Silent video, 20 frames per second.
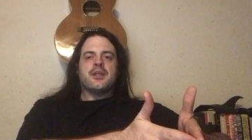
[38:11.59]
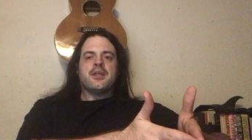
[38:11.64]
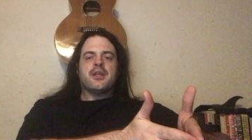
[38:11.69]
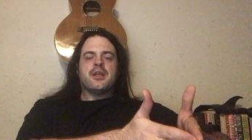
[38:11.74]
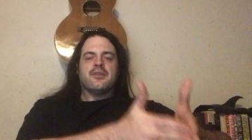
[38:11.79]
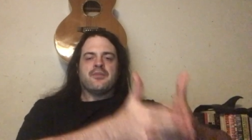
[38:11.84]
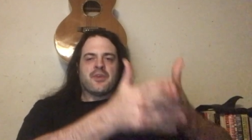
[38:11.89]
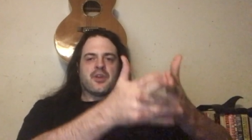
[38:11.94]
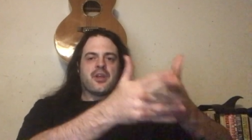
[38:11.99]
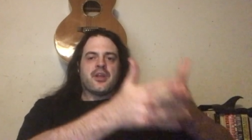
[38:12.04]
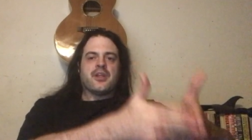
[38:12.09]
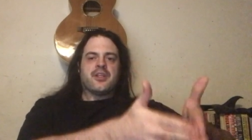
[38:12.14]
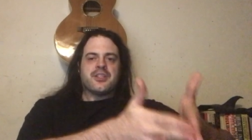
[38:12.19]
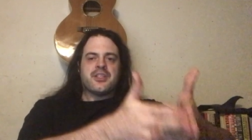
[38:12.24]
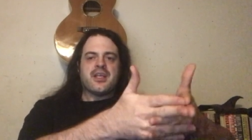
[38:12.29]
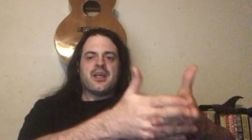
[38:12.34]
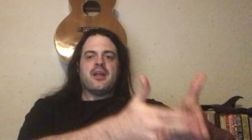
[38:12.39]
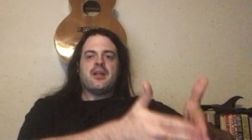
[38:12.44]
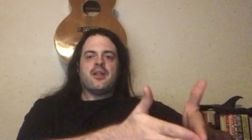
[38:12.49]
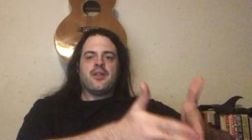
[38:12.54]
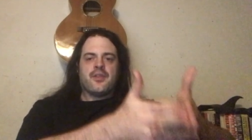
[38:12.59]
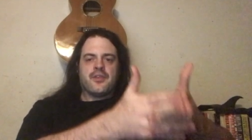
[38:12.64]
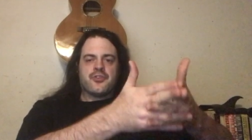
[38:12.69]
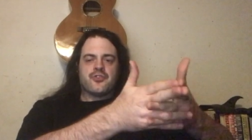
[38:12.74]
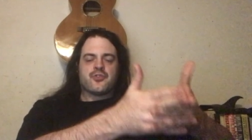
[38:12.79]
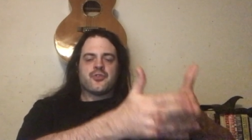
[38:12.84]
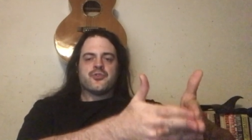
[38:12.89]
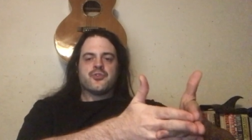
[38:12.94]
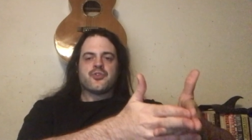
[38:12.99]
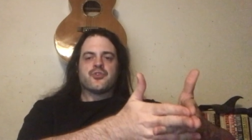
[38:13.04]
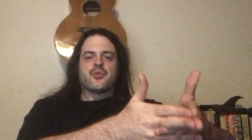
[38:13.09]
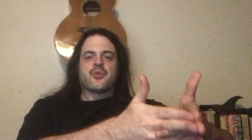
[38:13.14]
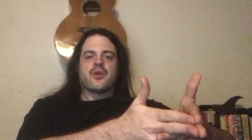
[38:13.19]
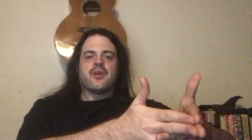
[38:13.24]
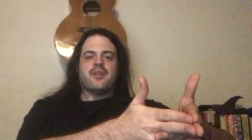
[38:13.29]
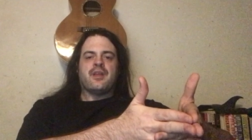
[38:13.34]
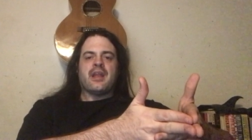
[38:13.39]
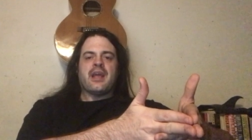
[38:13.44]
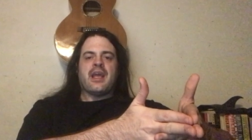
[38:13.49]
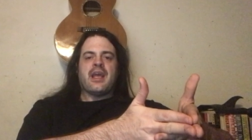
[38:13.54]
If they're going to tell the true story
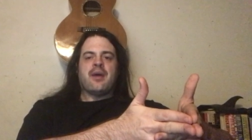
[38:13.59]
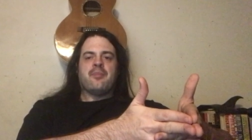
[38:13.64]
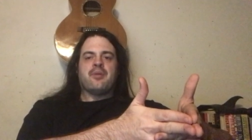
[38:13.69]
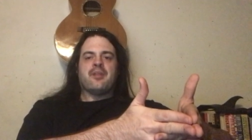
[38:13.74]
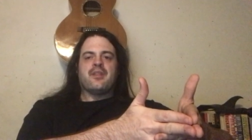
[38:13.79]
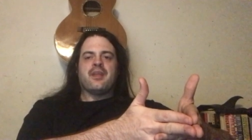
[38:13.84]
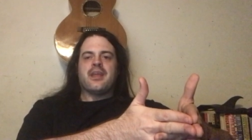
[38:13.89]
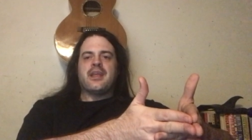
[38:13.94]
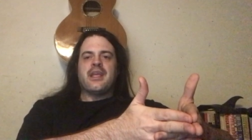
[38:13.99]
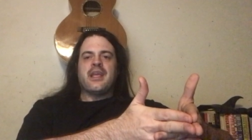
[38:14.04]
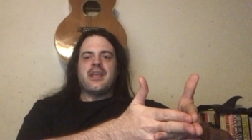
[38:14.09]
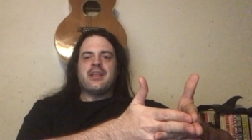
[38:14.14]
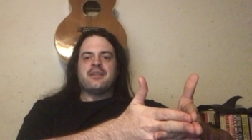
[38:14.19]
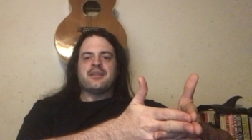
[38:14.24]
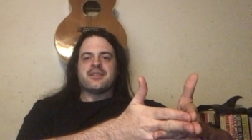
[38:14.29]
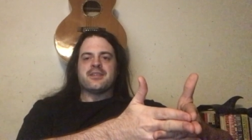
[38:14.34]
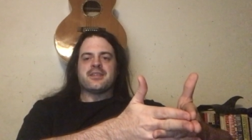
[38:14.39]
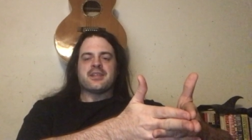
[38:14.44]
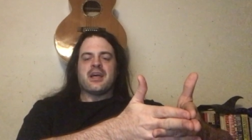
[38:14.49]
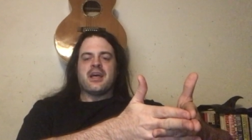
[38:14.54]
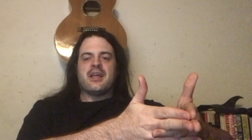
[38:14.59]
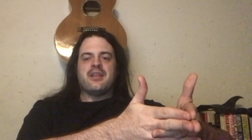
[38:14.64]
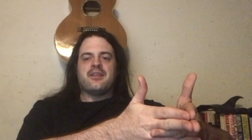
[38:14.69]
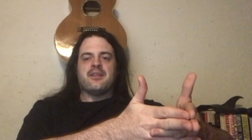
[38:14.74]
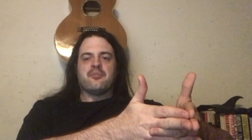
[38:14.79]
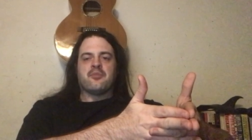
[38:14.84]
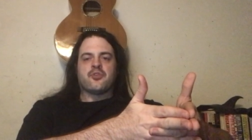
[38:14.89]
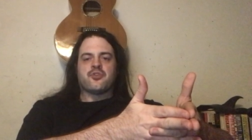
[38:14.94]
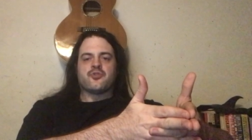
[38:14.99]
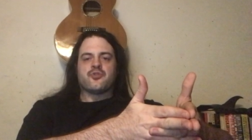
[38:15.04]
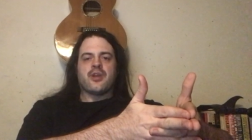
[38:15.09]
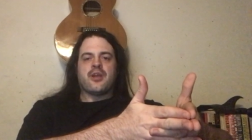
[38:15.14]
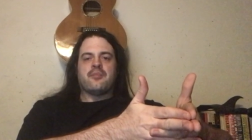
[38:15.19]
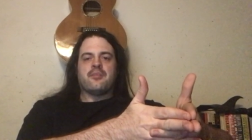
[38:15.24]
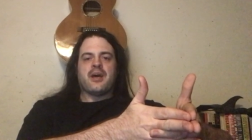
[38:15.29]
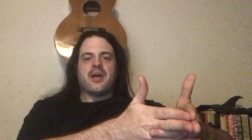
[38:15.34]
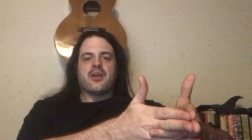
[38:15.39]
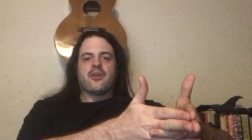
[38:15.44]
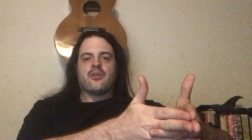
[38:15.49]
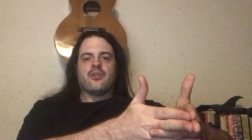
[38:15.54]
that happened, they can't decide to portray
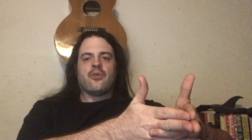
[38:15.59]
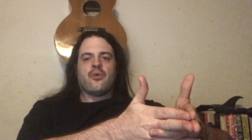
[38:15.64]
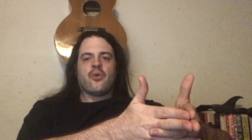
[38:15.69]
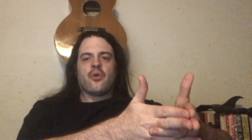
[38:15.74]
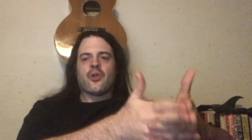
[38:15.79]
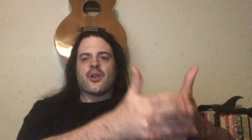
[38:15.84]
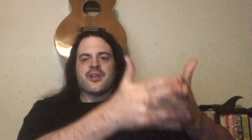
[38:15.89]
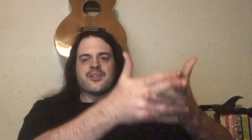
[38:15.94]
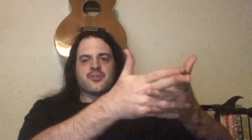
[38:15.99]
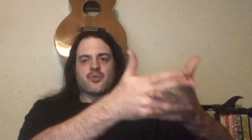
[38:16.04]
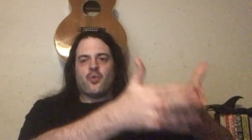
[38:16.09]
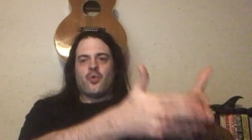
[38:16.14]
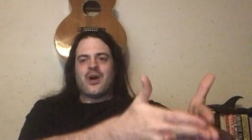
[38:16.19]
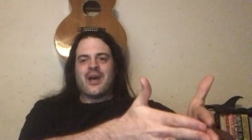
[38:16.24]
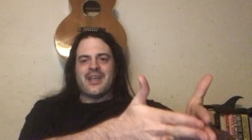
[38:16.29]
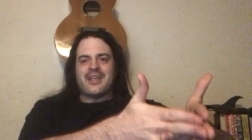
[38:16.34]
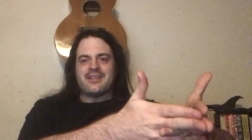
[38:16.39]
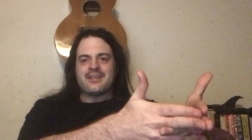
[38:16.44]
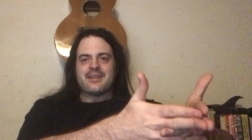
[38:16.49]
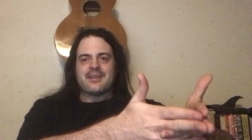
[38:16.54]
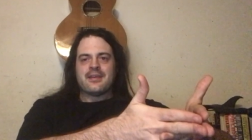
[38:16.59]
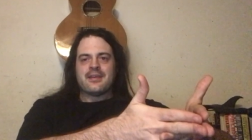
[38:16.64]
Michael Oher as white.